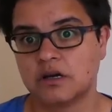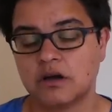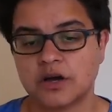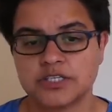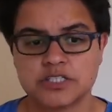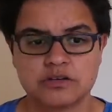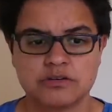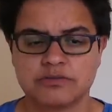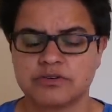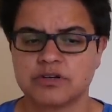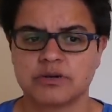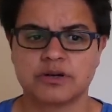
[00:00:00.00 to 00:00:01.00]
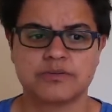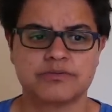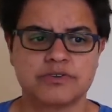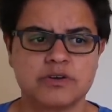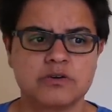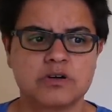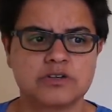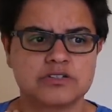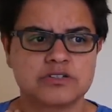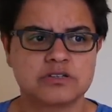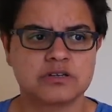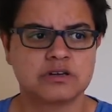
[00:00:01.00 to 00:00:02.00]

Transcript: I don't even know how to feel, because